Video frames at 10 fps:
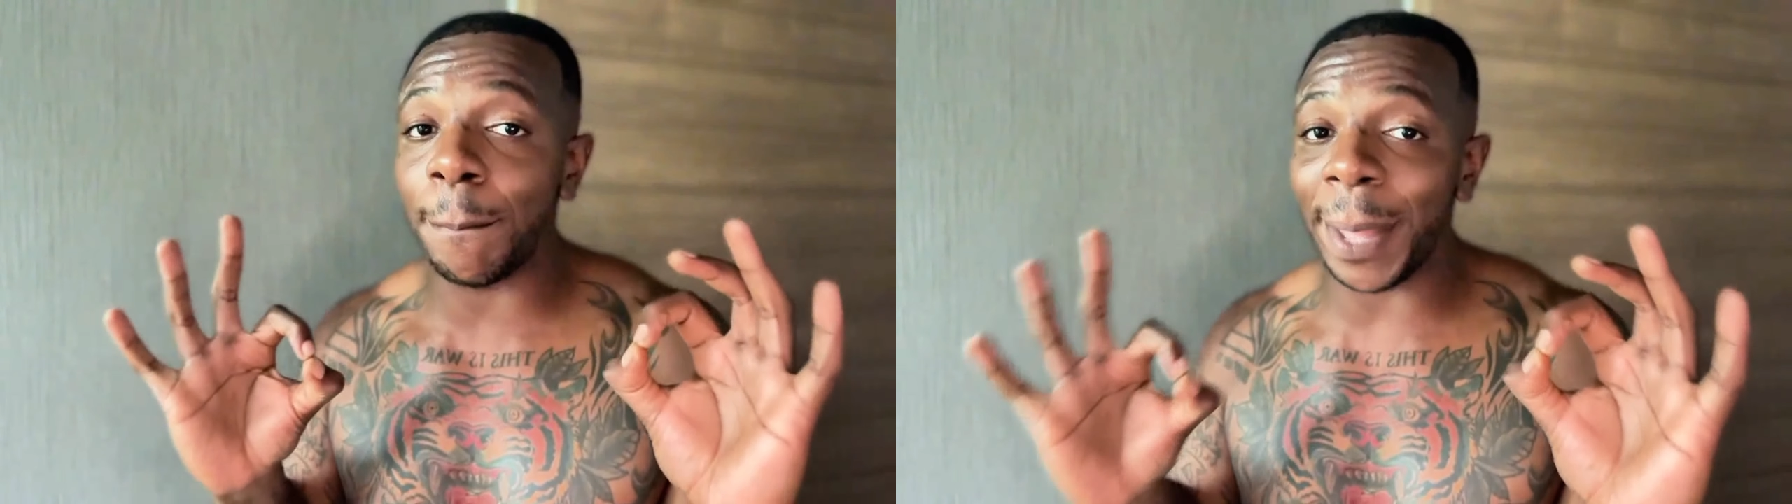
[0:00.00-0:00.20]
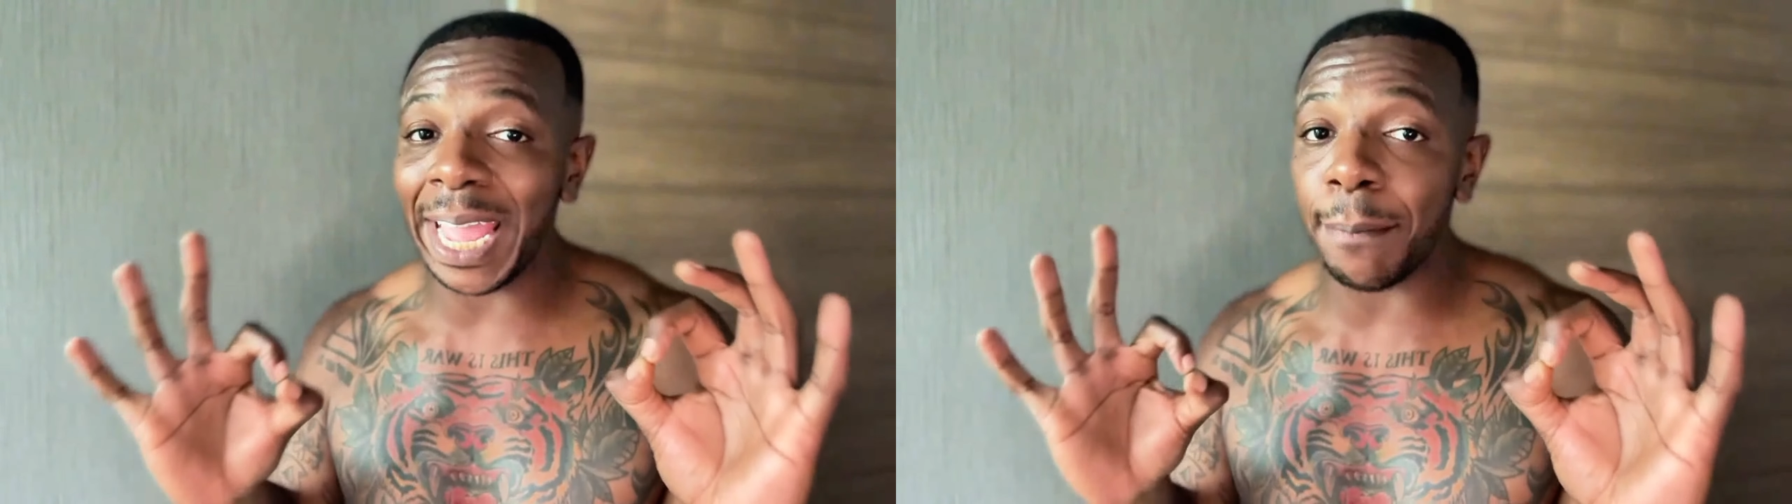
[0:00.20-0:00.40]

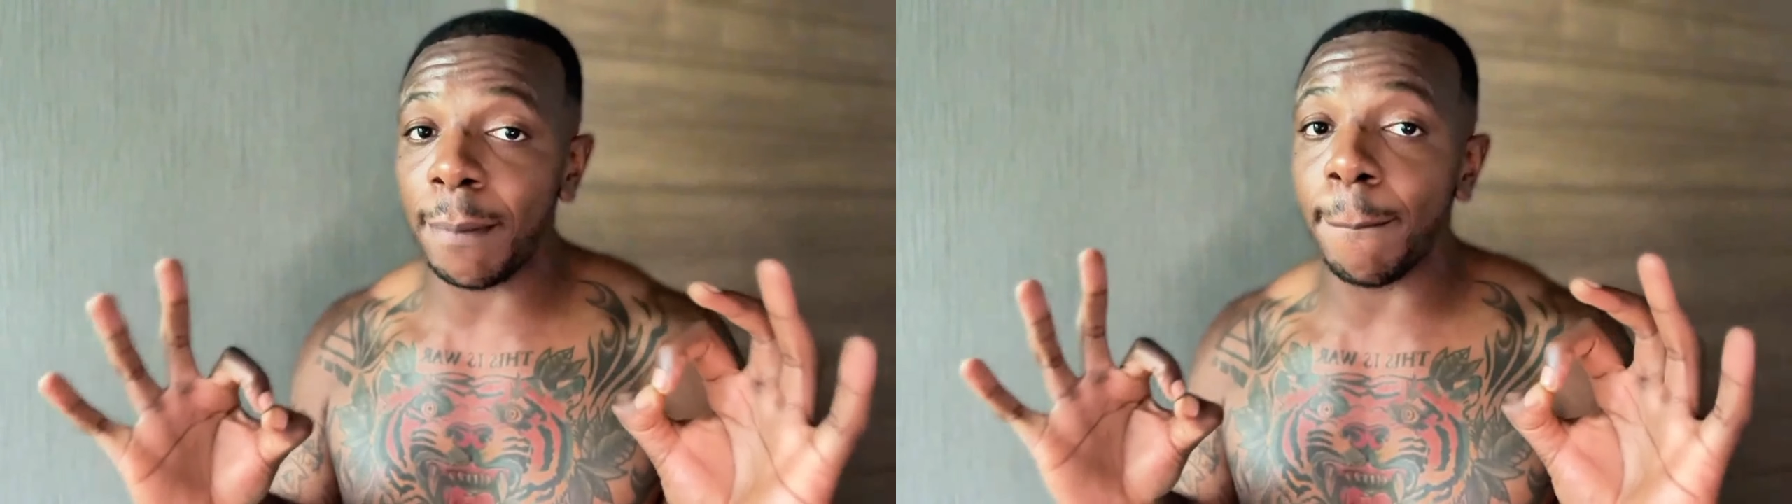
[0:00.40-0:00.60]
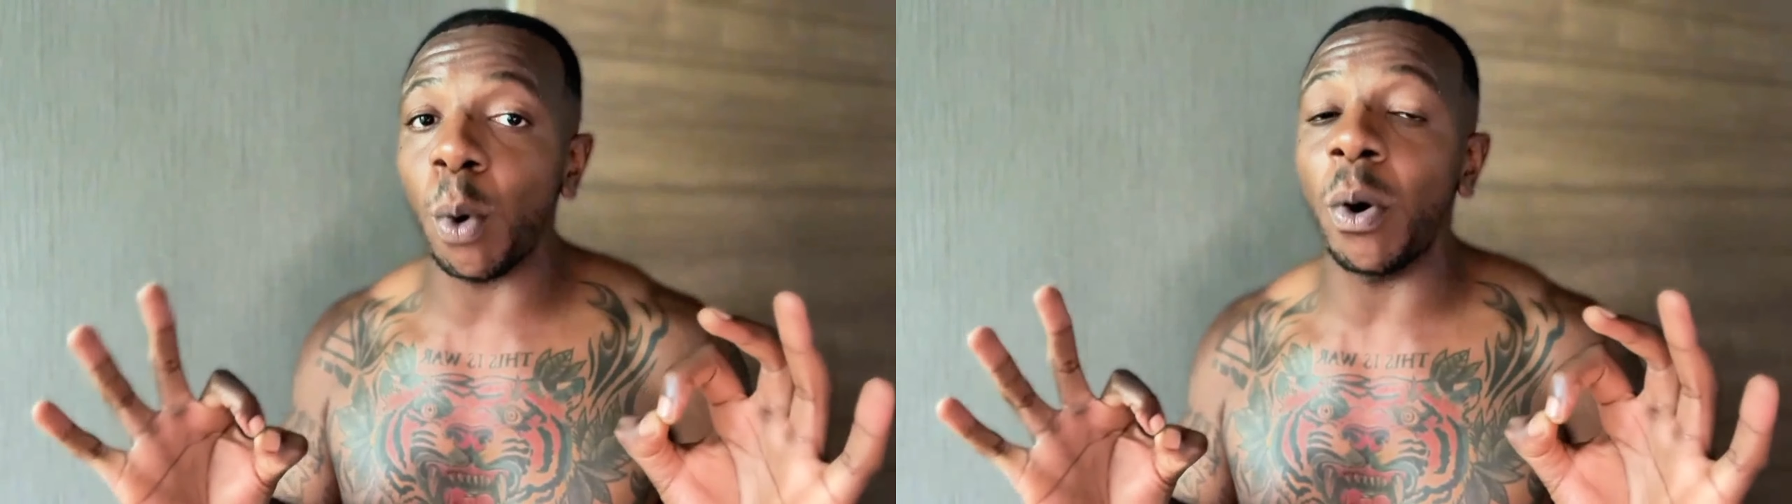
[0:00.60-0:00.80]
baby
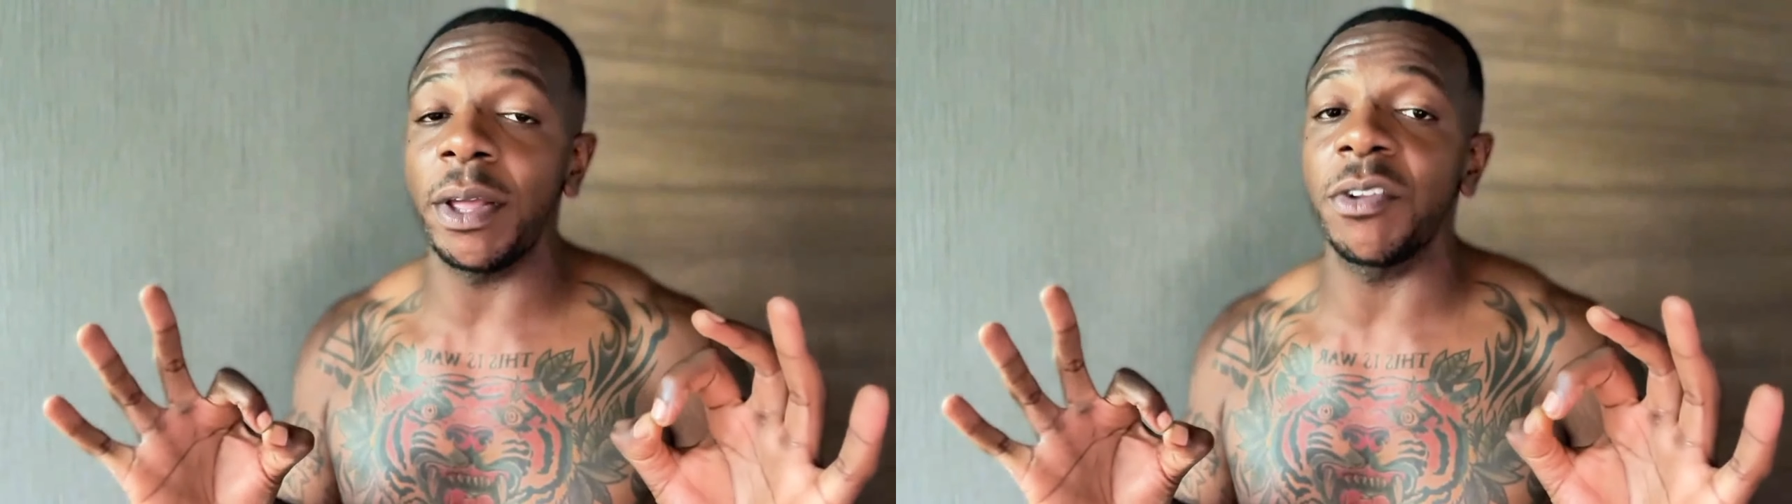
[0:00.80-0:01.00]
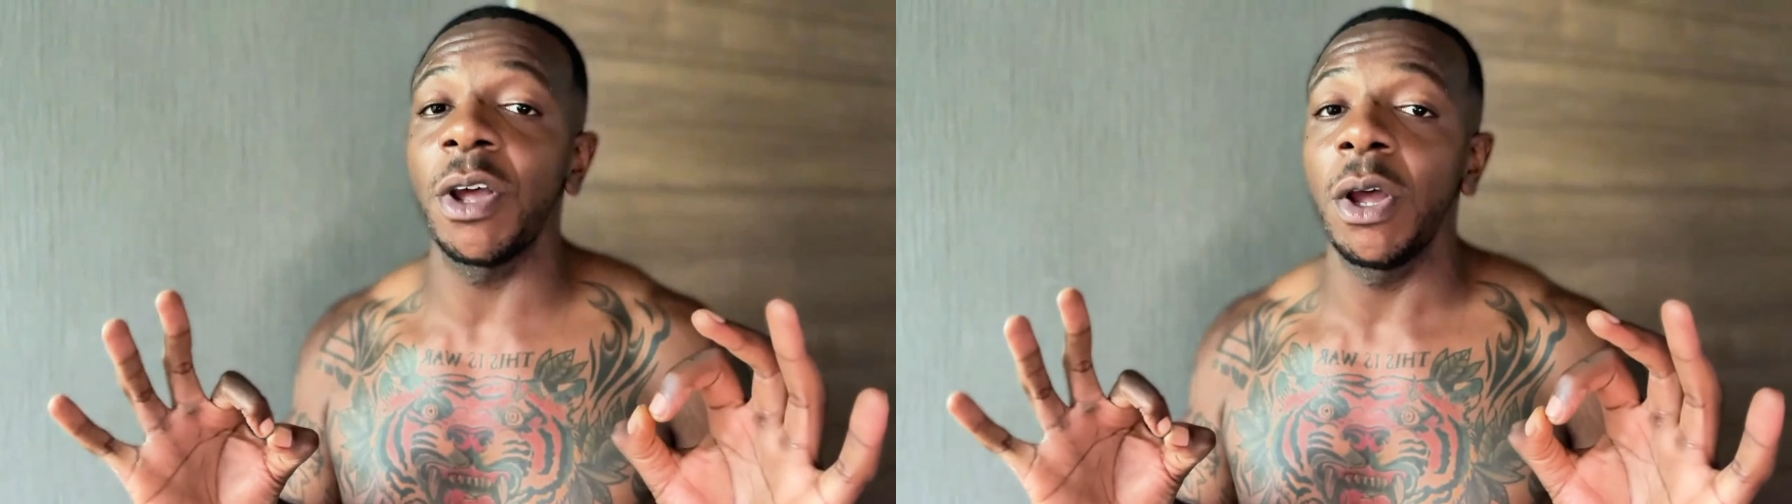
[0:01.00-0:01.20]

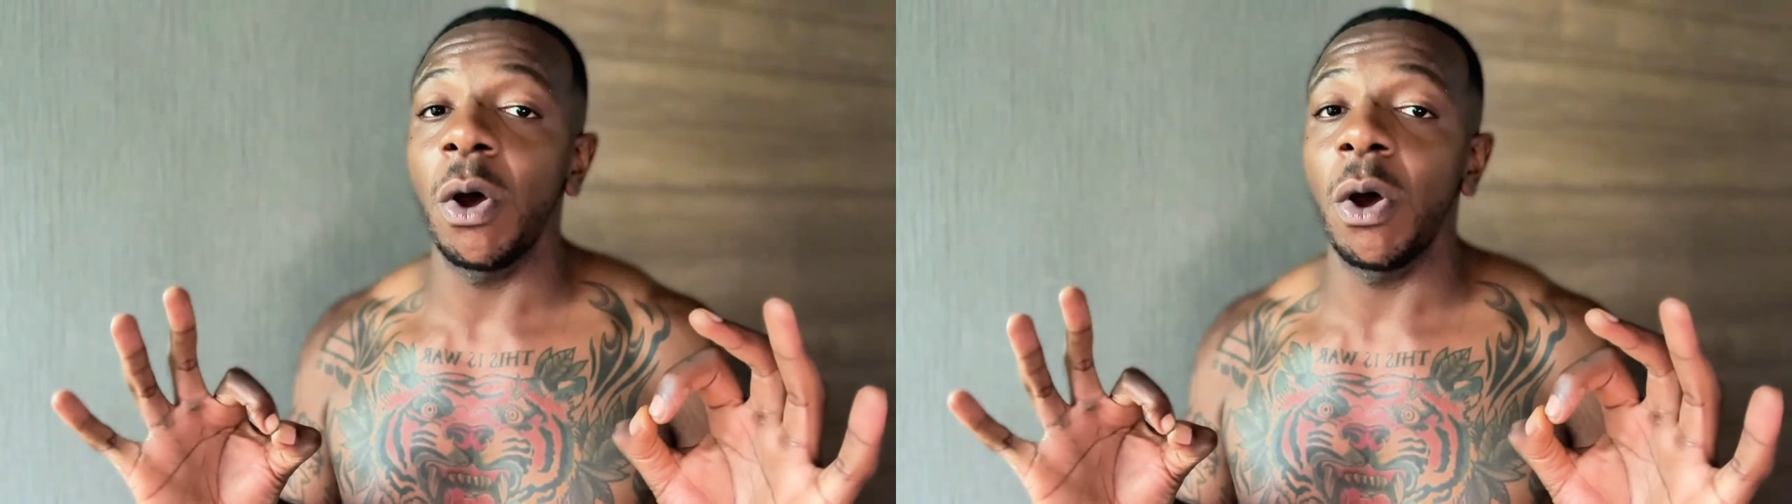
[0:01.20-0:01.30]
boys.